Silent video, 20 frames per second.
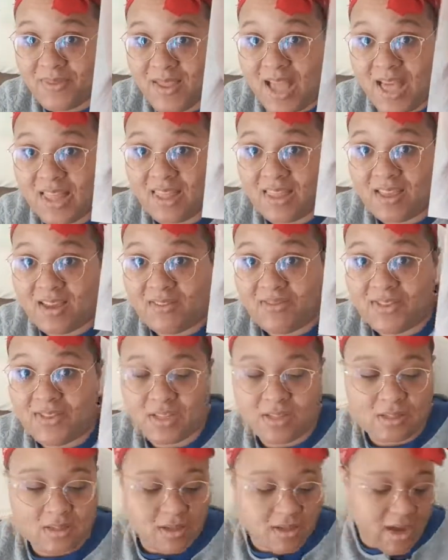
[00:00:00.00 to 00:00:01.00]
I love
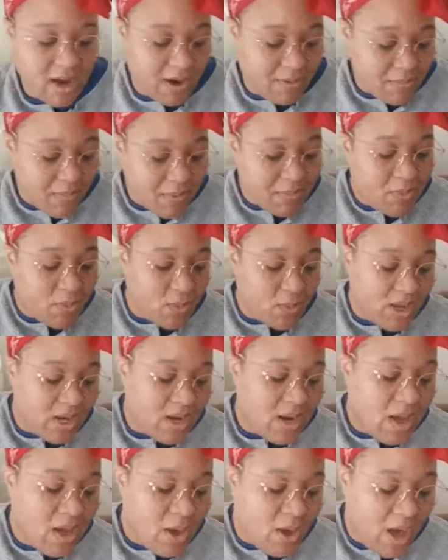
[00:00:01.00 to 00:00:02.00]
this look. I remember
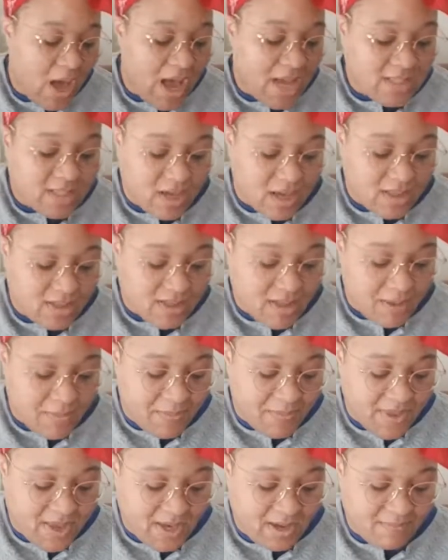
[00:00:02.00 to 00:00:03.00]
when I saw this,
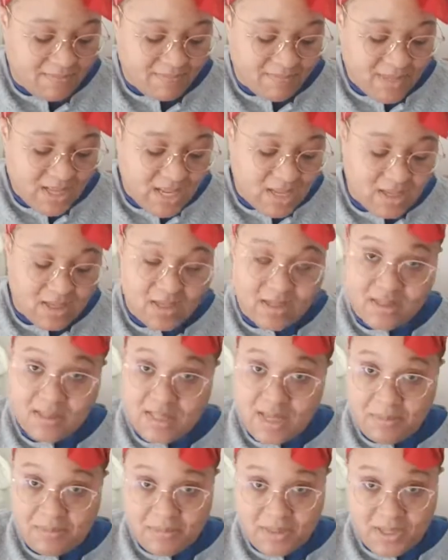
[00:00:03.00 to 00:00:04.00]
I'm like,
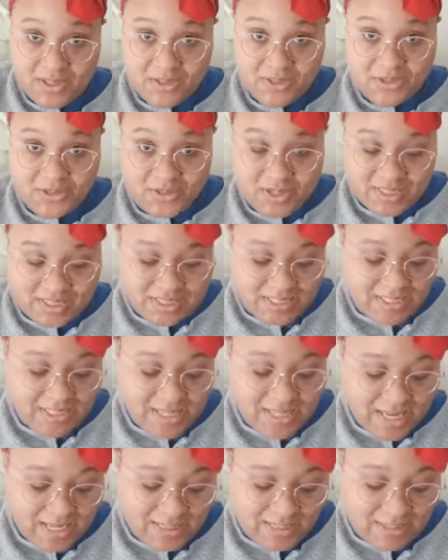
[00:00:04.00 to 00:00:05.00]
that pleather dress is
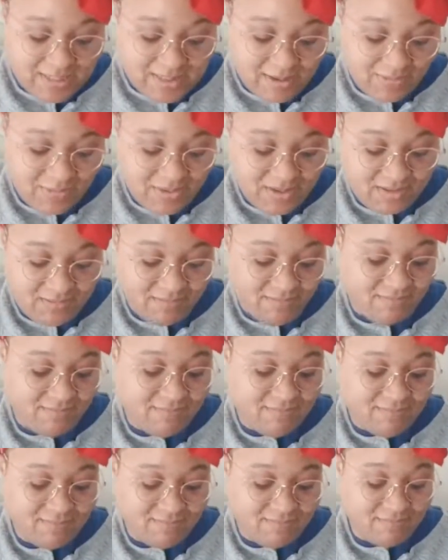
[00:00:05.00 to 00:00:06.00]
saying something.
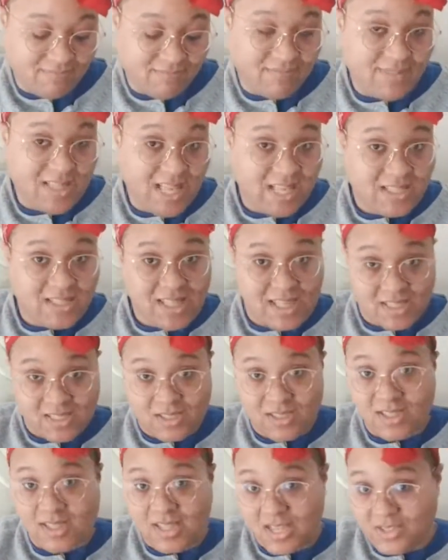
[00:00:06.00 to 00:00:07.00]

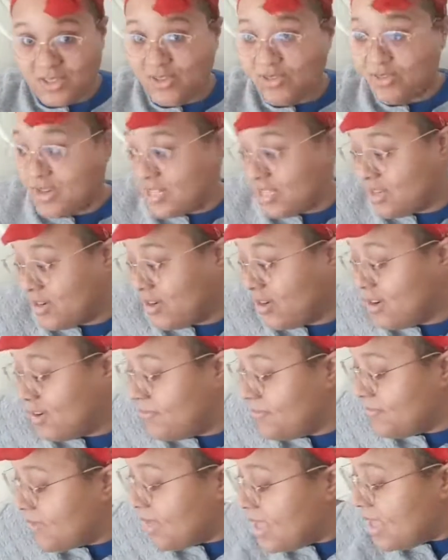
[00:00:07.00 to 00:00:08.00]
That's a dress, girl.
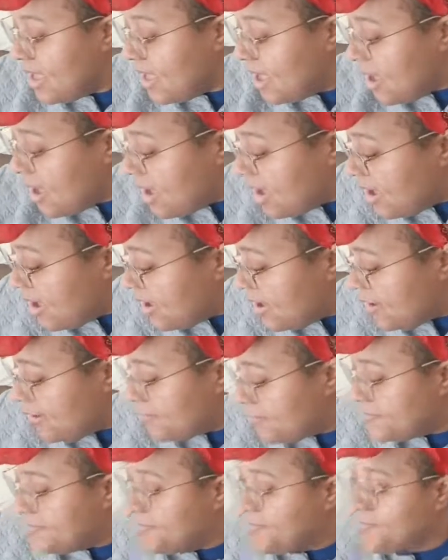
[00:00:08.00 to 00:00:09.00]

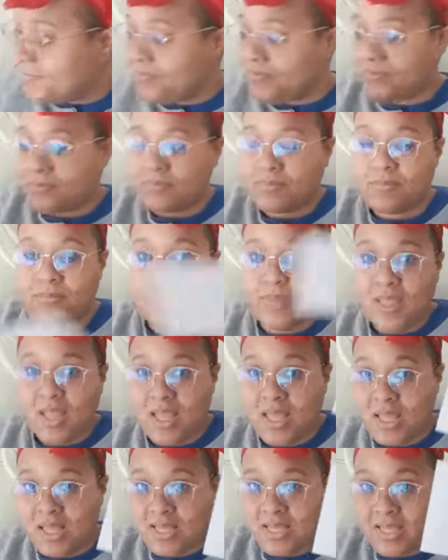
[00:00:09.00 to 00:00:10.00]
And
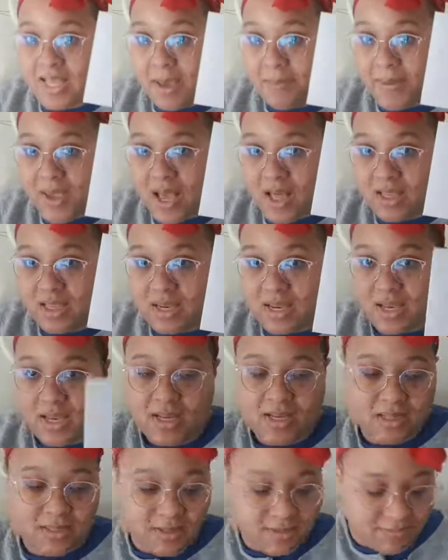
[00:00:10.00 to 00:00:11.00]
this is Happy
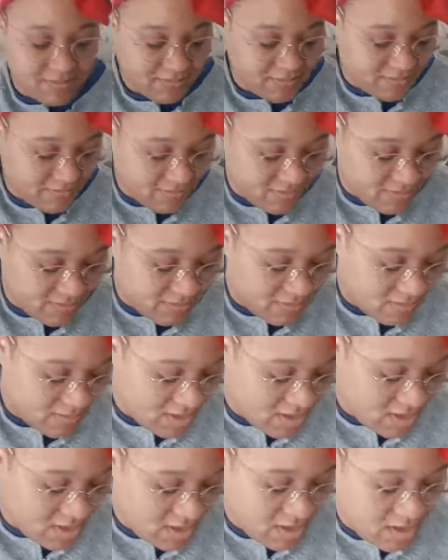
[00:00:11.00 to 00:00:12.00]
Holidays.
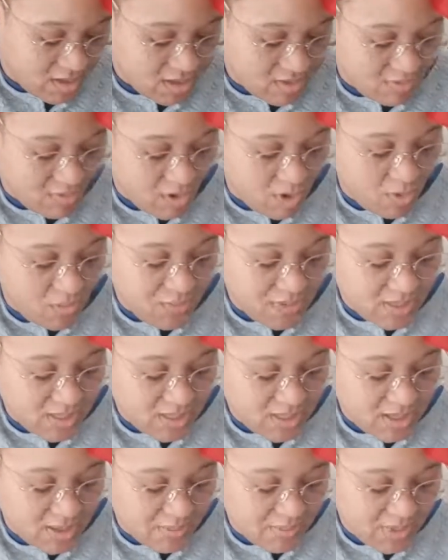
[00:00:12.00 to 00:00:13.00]
So we open
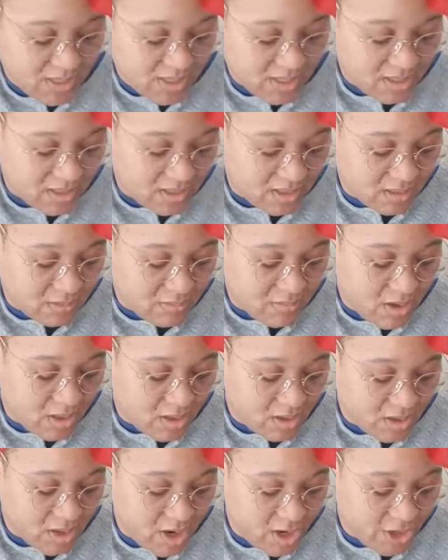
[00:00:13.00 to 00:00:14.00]
this up because the
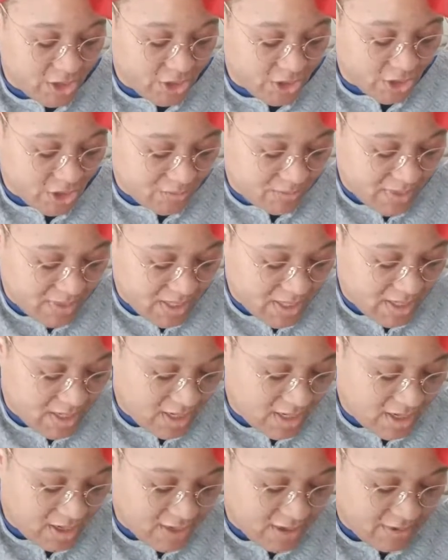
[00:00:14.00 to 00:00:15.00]
smaller cards should be in
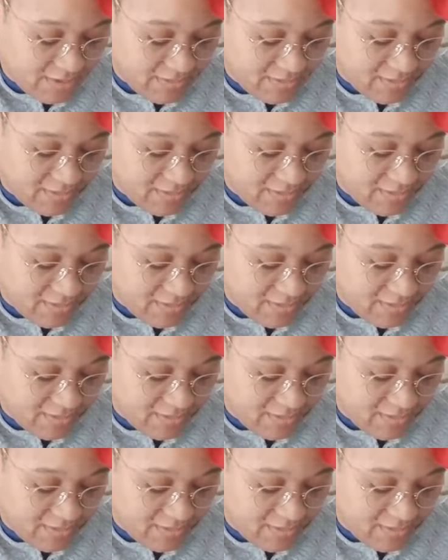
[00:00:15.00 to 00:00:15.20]
here.